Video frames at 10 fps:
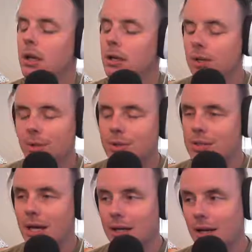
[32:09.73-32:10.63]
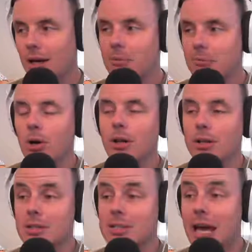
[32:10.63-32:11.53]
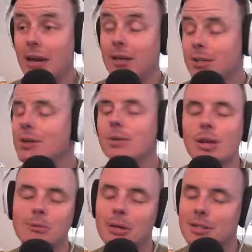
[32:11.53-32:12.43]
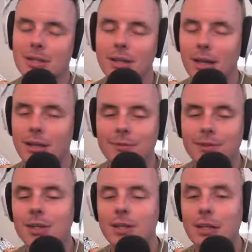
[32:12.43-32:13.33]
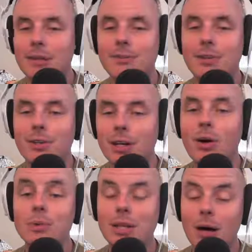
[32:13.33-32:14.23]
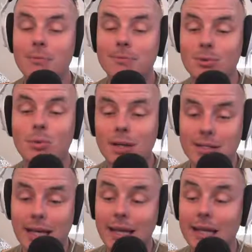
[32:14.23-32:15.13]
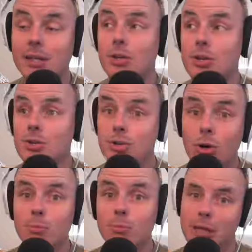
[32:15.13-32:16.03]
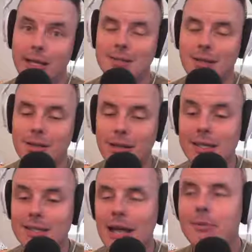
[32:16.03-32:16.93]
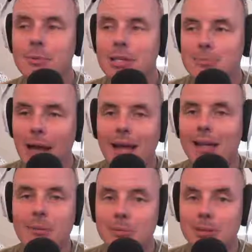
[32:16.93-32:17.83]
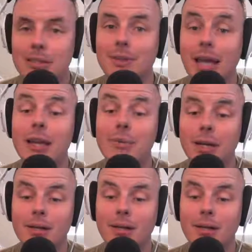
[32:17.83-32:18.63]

You could just kind of come on Saturday. Don't come on Sunday. If you're gonna only come for one day, don't make it Sunday because everybody's packing up and leaving anyway.